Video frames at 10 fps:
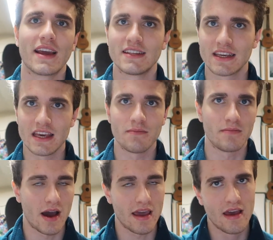I get to keep
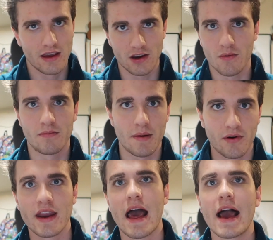my, you know, my
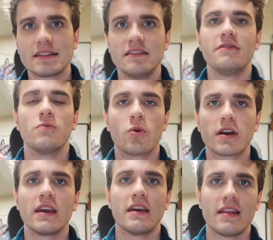brain active and
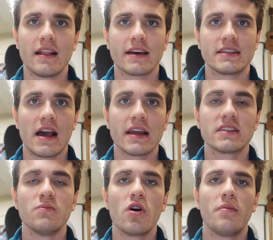working in that like
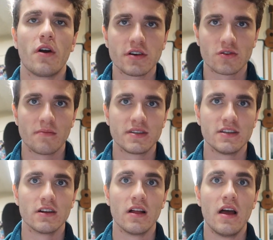science mode, but also I'm
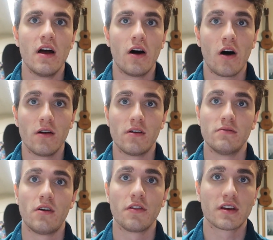still
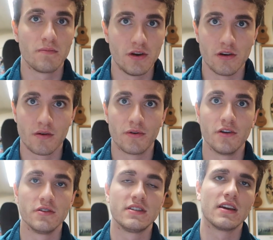on the computer
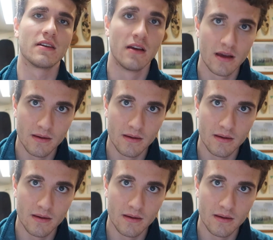producing,